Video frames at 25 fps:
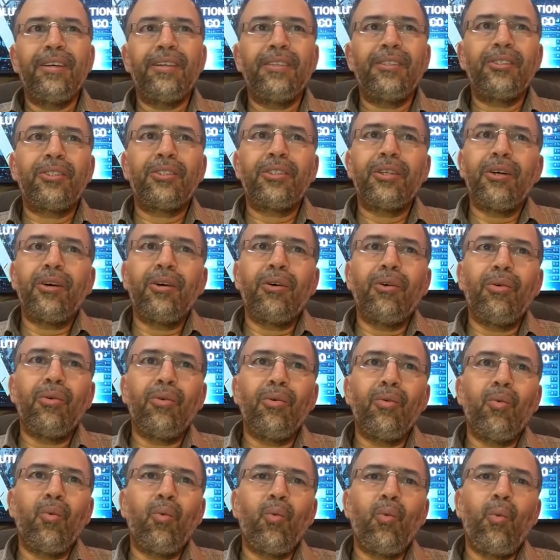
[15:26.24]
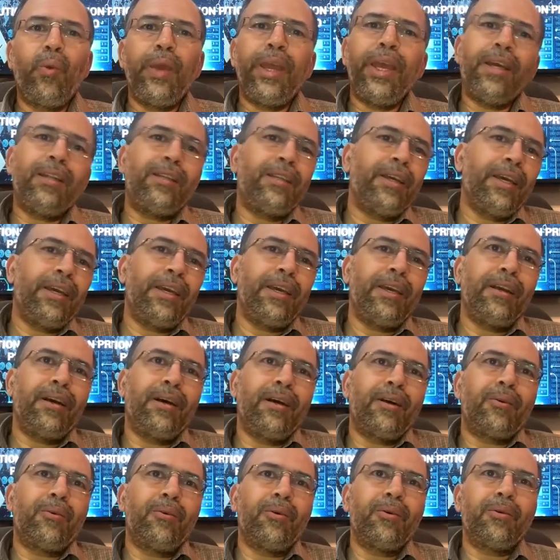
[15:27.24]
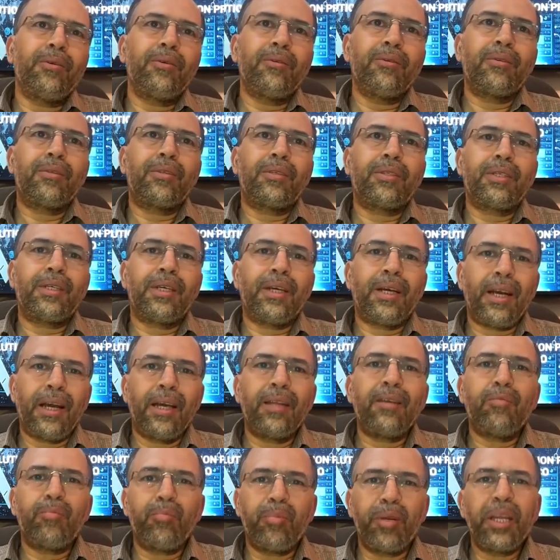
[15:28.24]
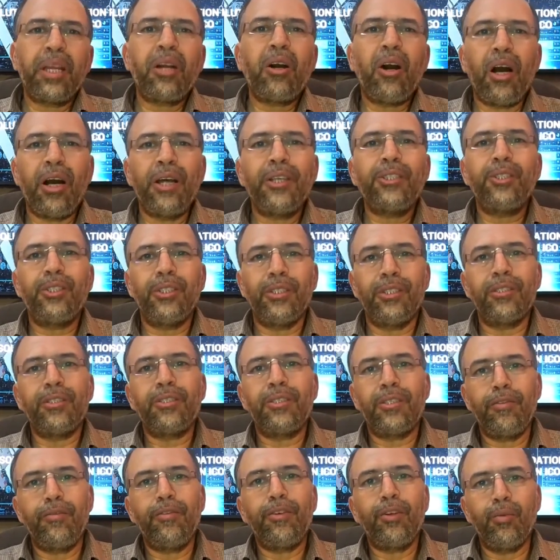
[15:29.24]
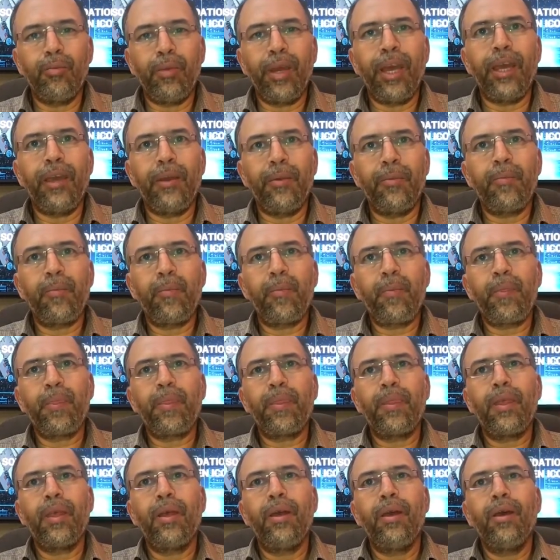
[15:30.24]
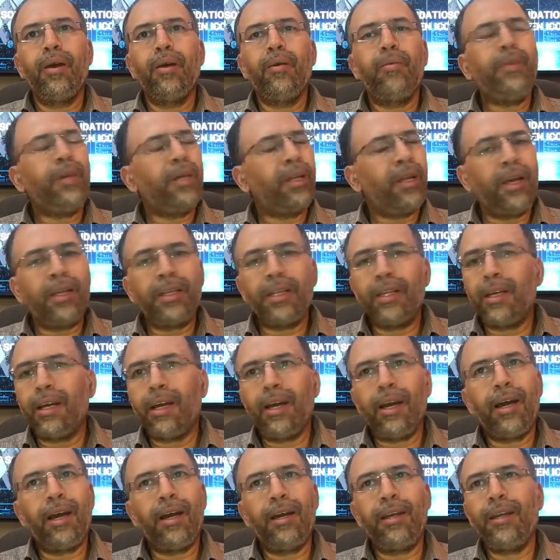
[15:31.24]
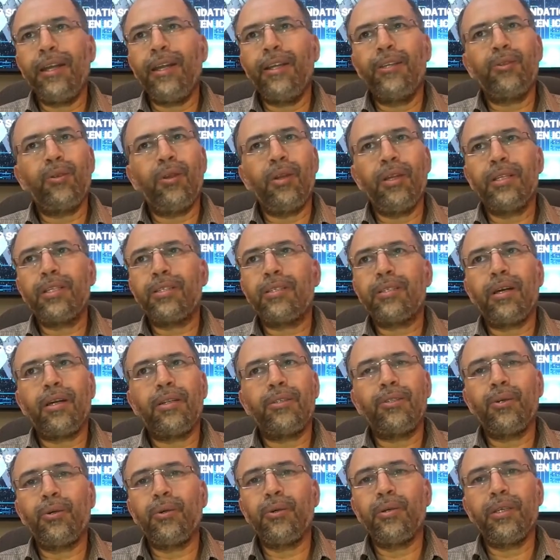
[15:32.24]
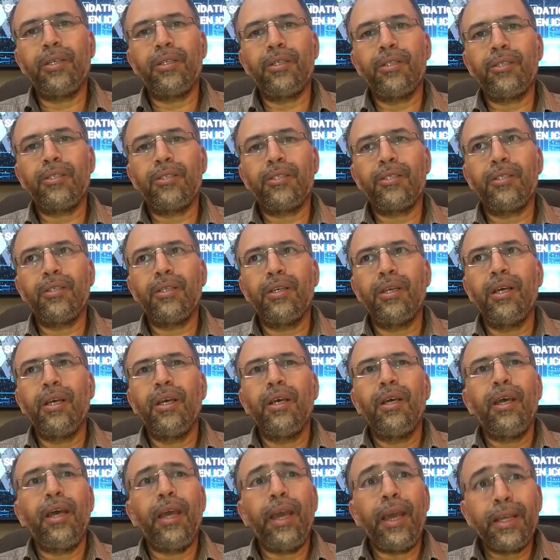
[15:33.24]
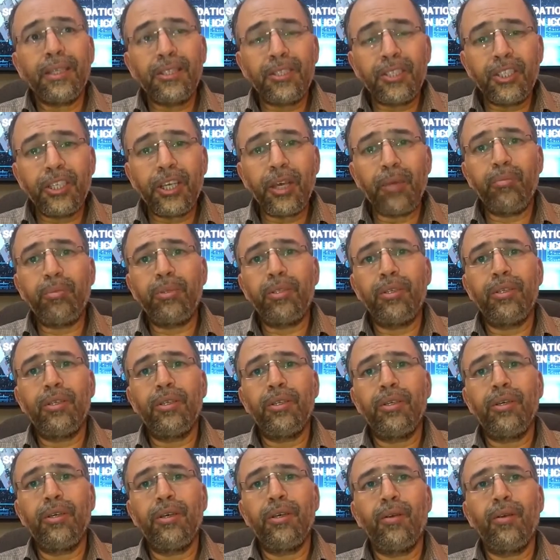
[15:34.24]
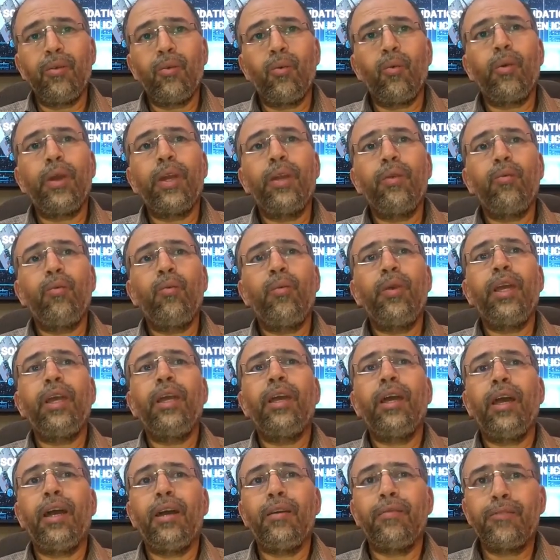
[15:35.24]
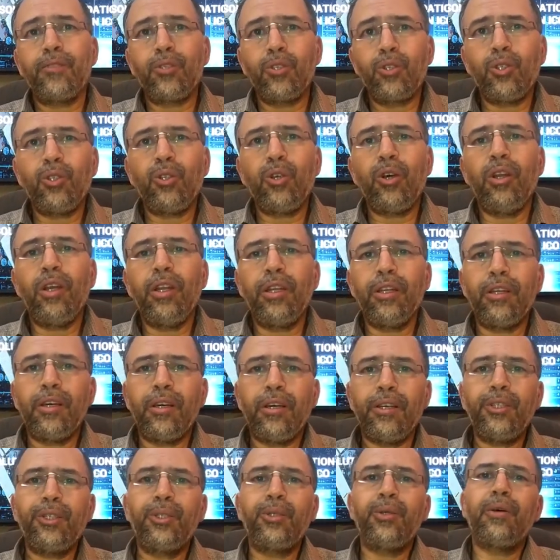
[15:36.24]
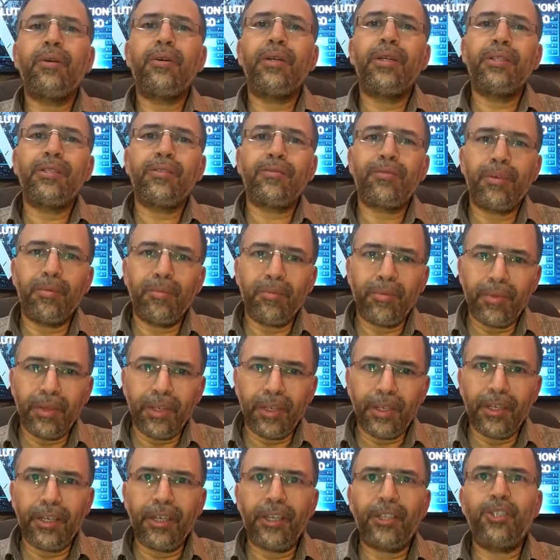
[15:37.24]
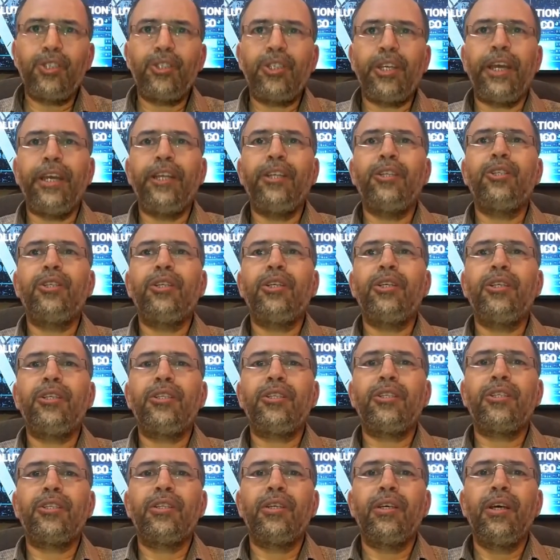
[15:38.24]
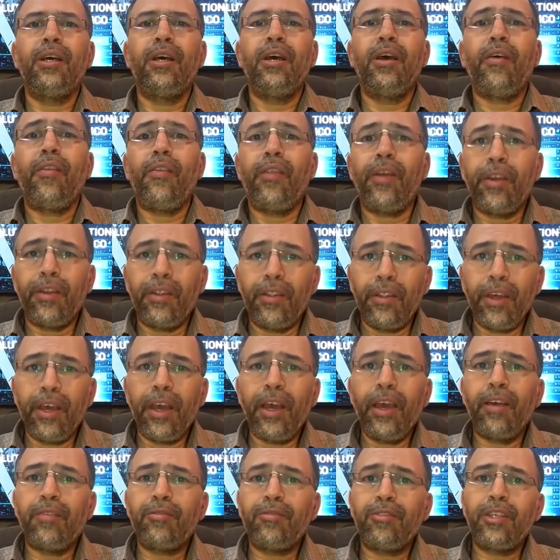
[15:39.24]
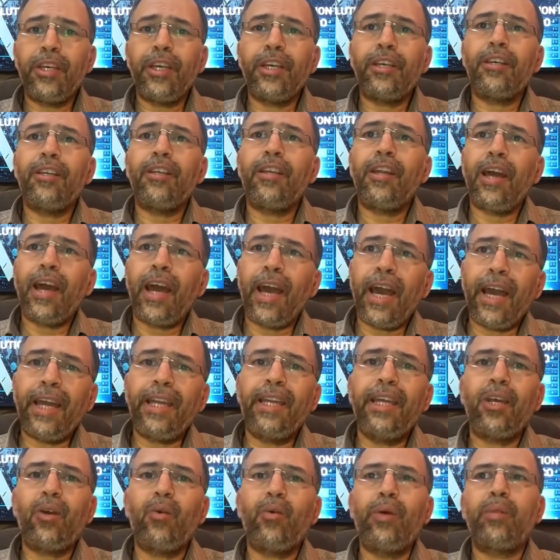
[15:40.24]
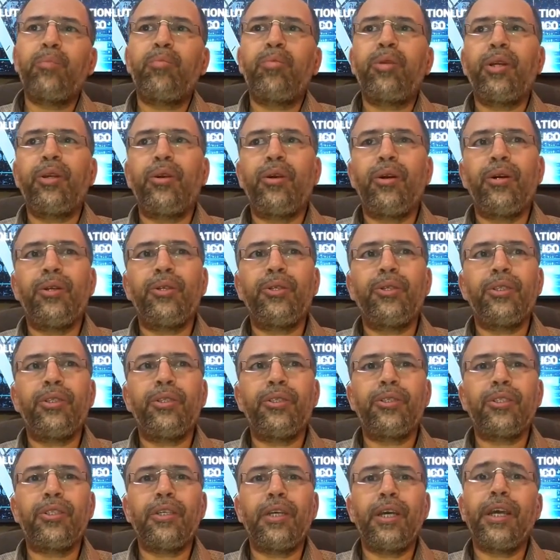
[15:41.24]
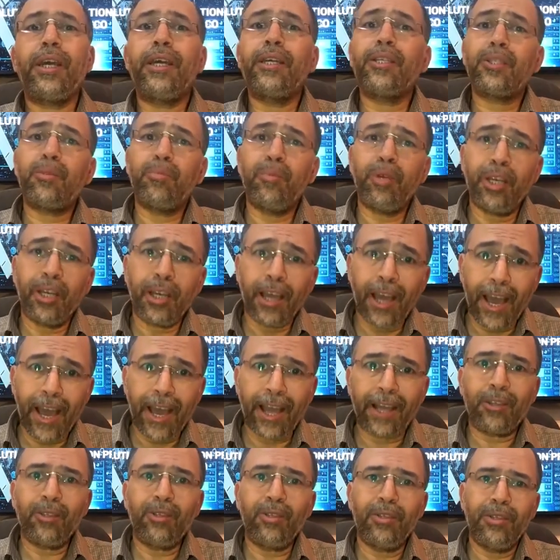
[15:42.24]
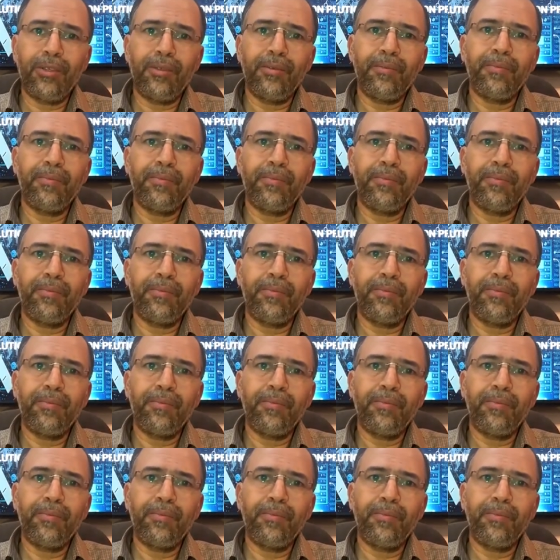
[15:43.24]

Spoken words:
So we are taking our own kind of precautions, if you may. We are not in a hurry to list our tokens, except when we have solid assurance from exchanges that they have taken adequate precautions against being hacked.